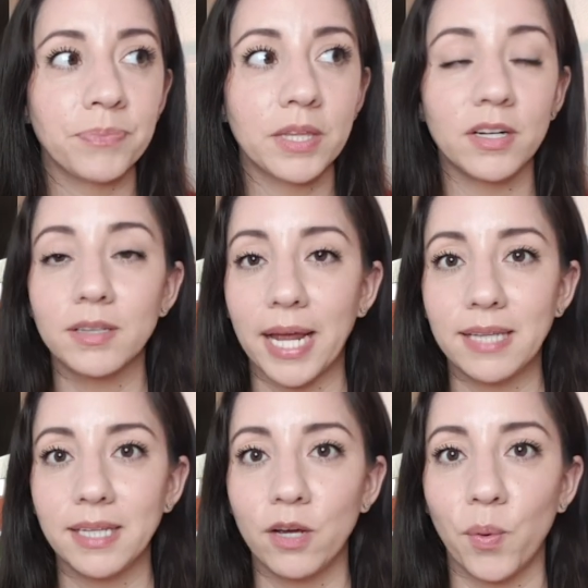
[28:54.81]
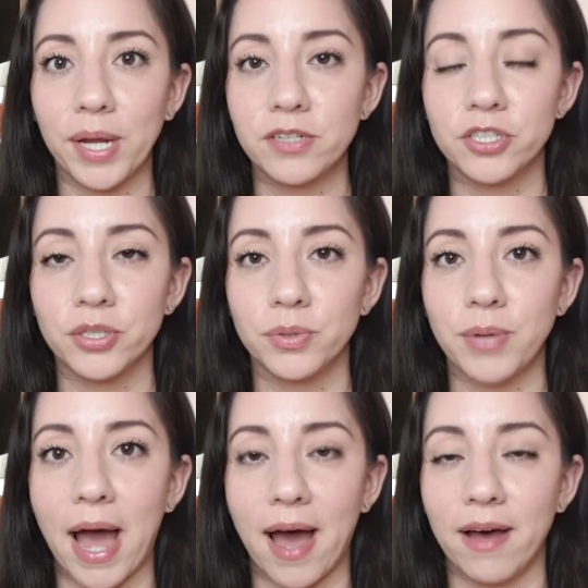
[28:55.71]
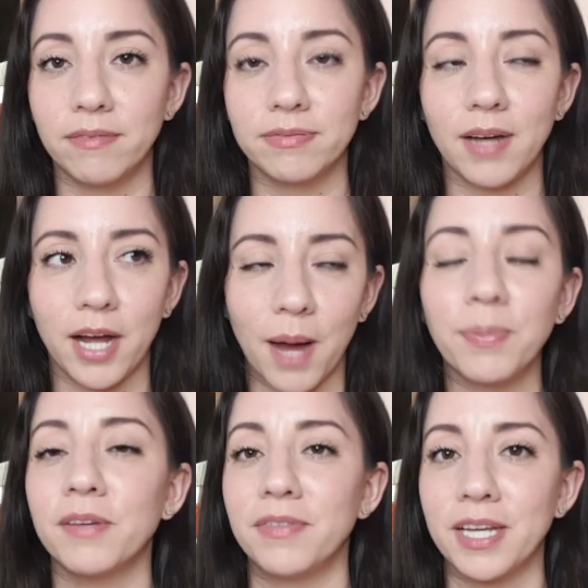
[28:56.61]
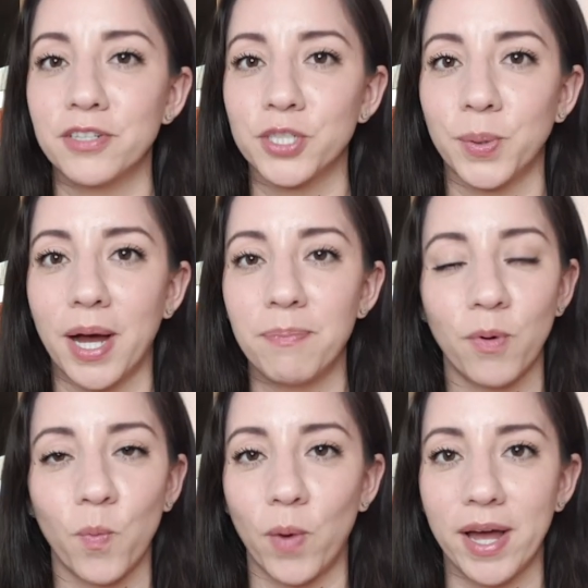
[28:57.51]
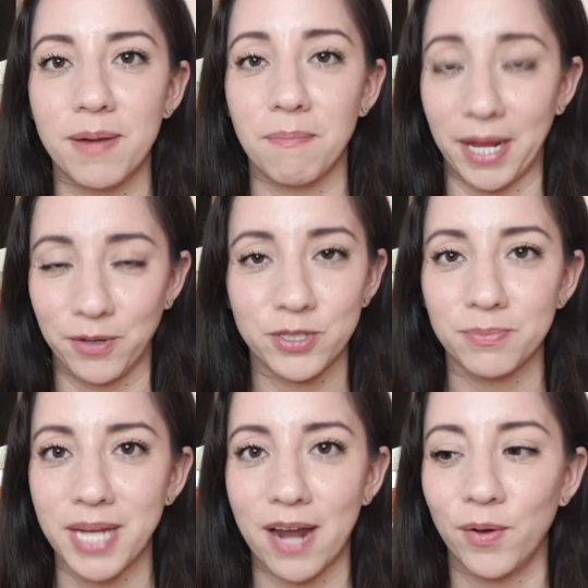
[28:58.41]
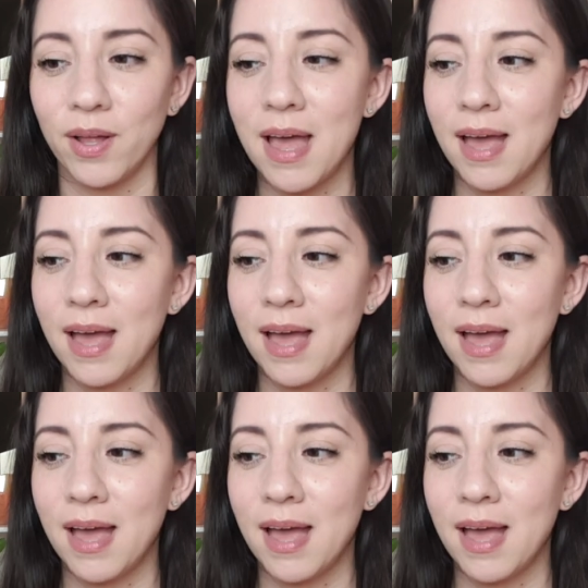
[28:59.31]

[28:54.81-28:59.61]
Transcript: they're likely going to have a couple of things show up. One, my YouTube channel,